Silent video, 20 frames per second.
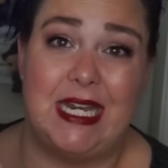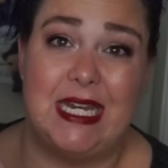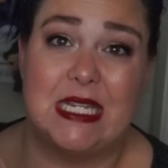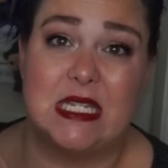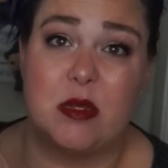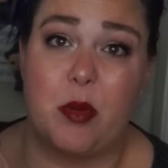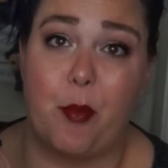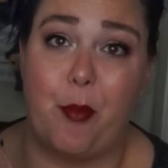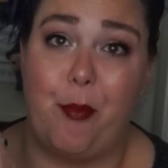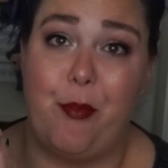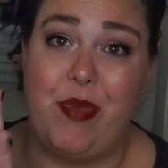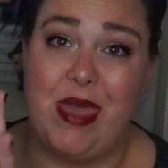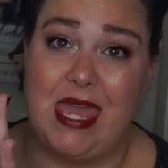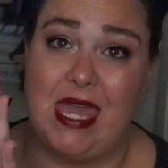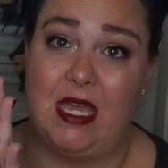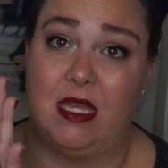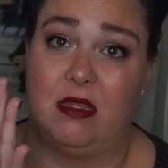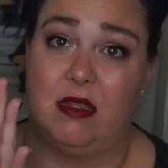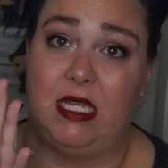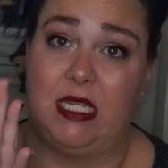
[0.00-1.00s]
and it's
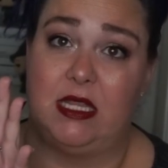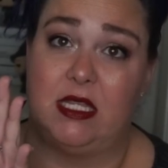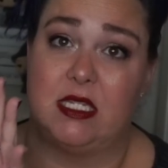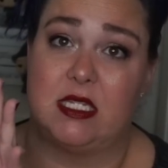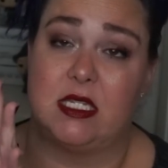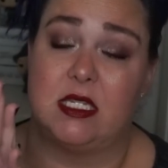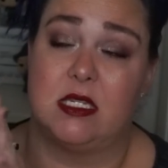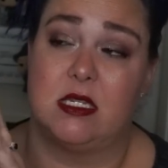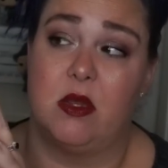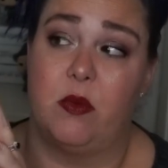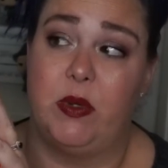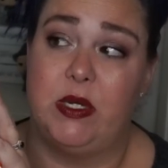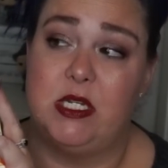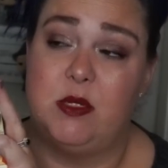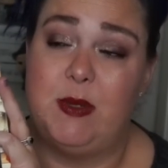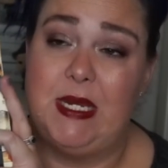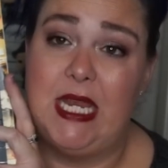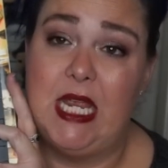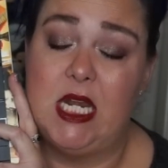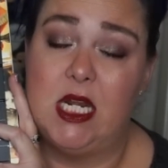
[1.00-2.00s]
big. Like this is going
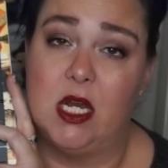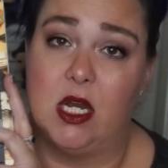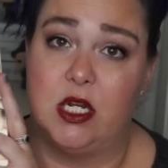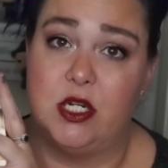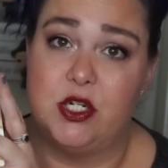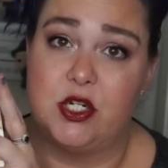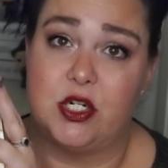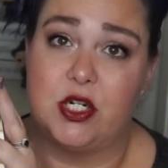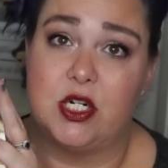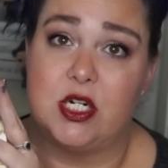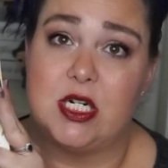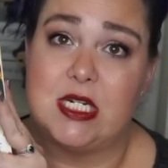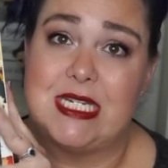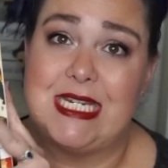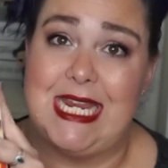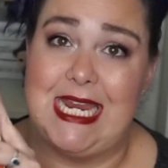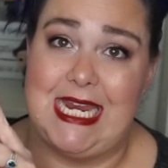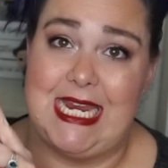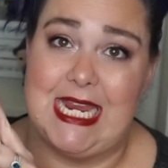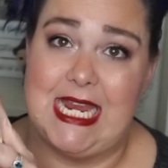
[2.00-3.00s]
to be an
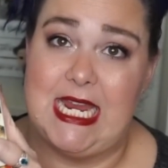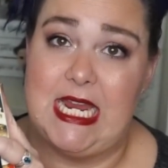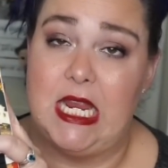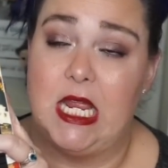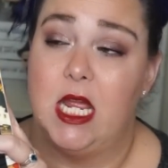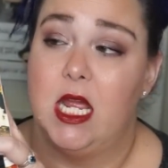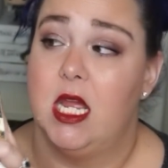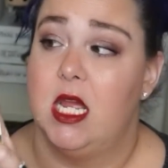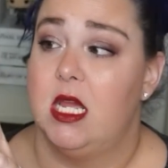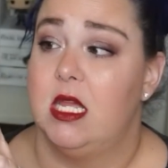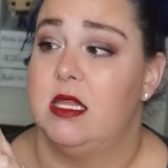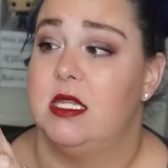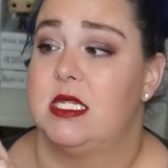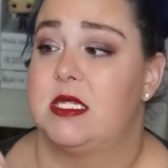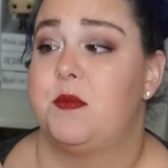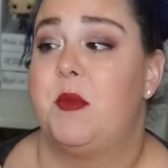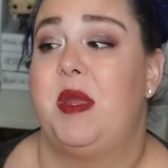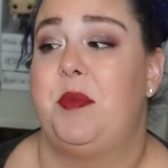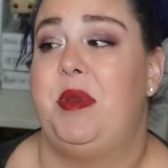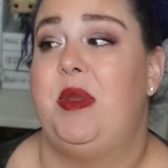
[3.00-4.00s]
undertaking.
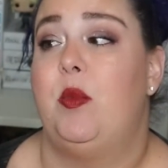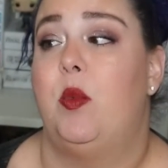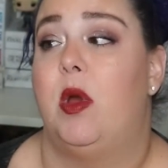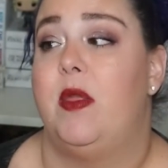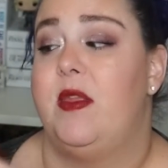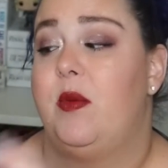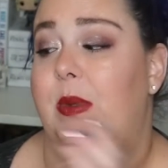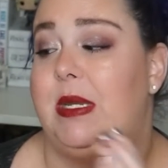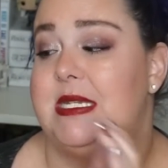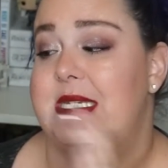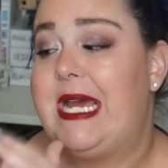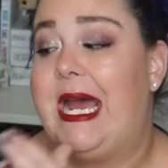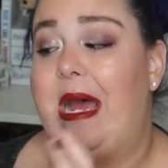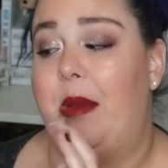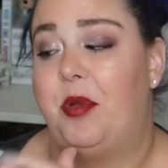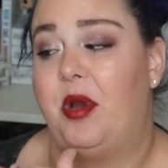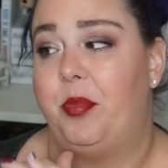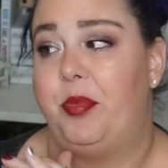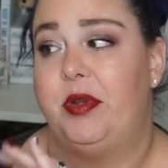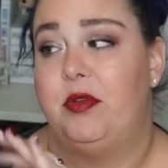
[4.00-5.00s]
This might be one that we
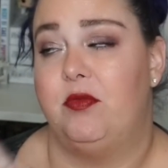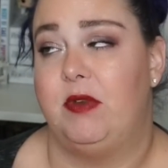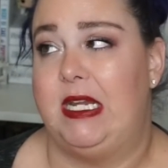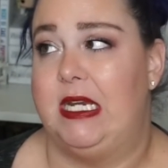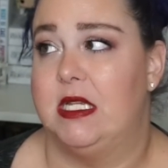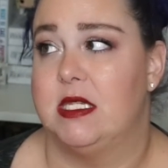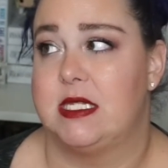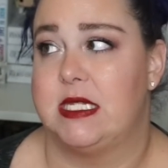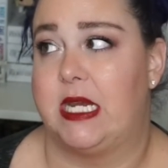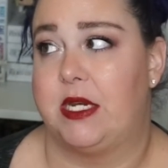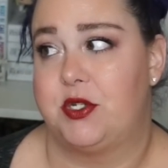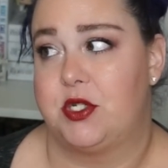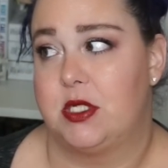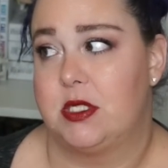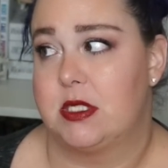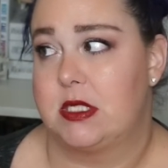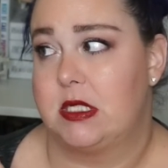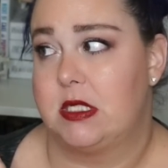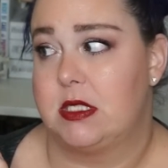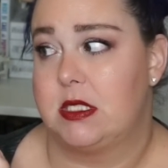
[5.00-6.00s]
tab up and read in
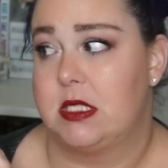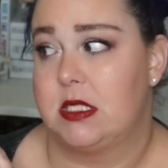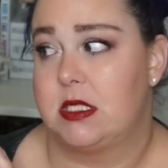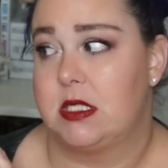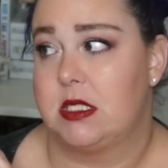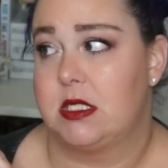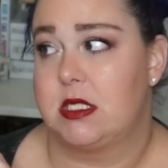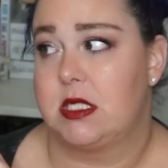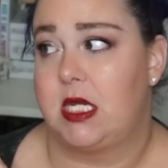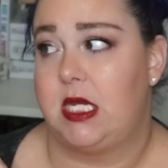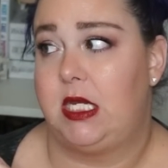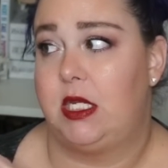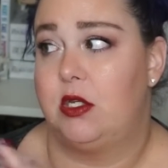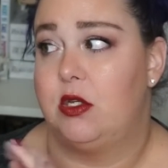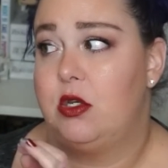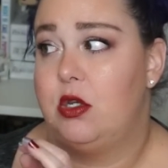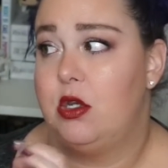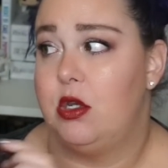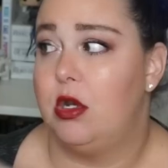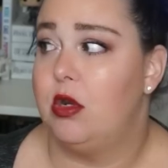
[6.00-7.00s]
sections because this is
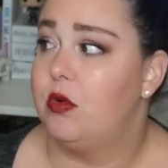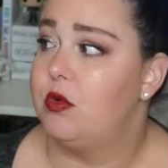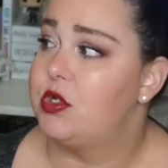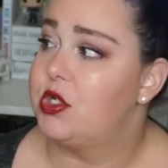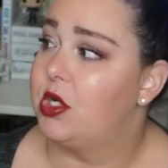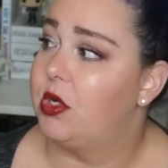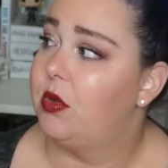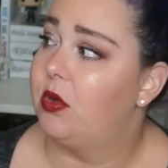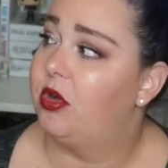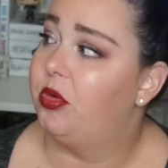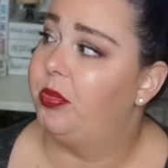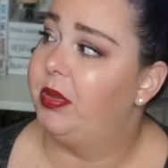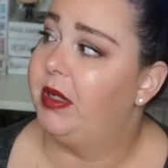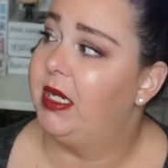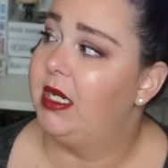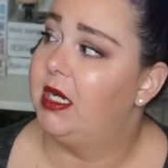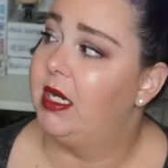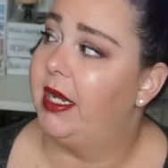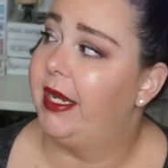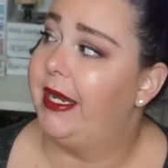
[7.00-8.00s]
like no joke,
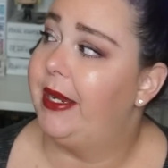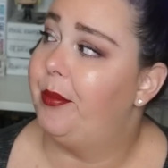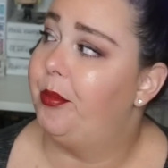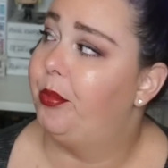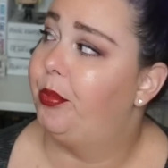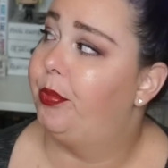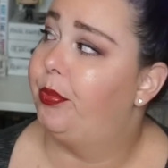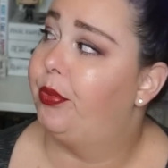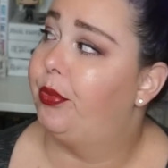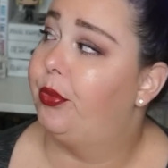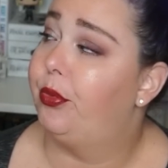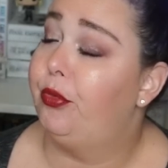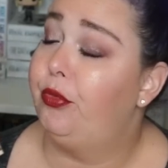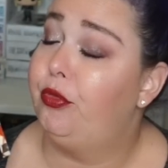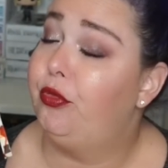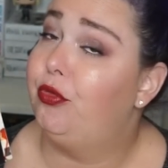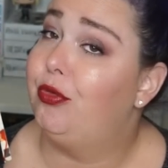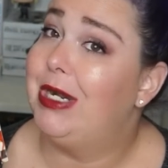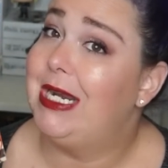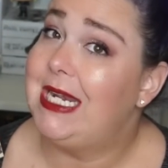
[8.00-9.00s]
but I am
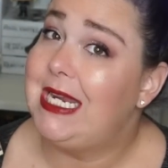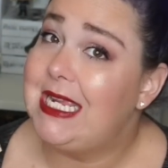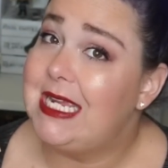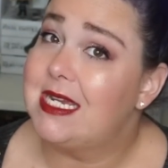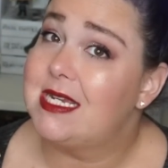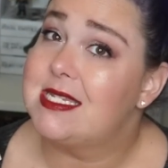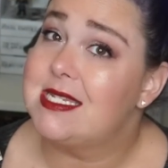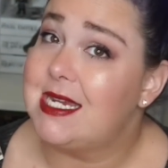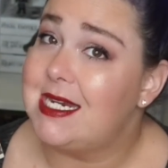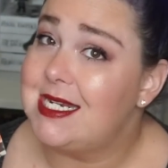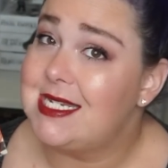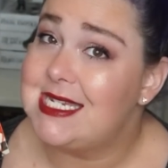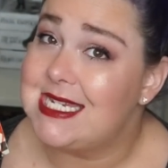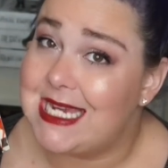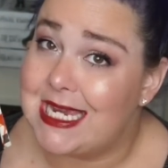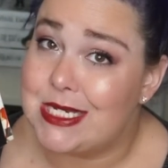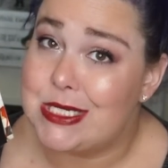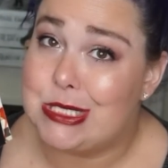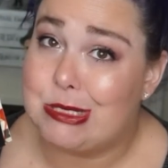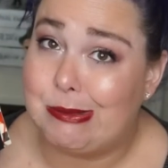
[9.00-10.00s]
pretty excited to
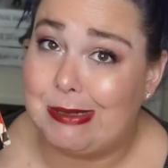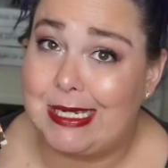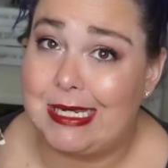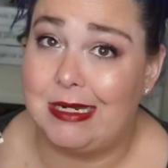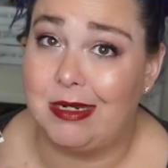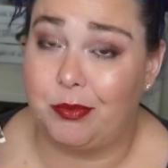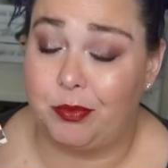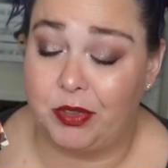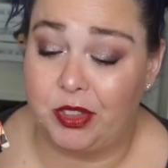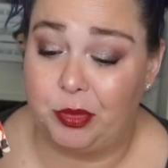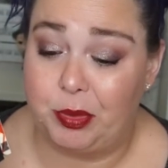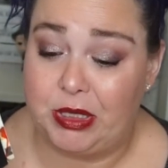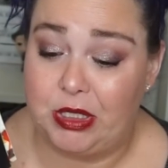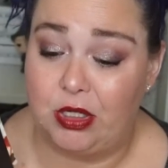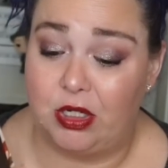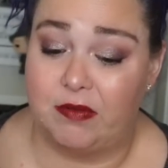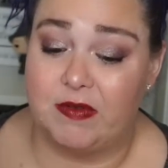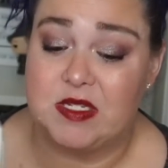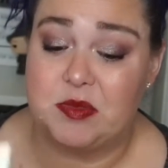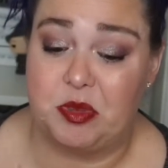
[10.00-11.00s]
get to it. a little bit
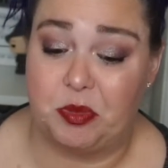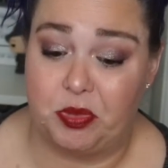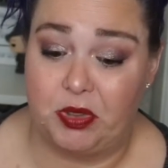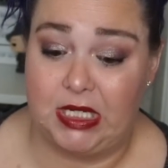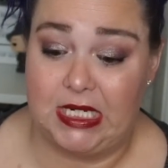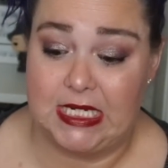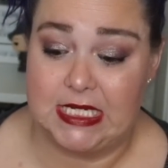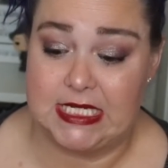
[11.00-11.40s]
nervous, but pretty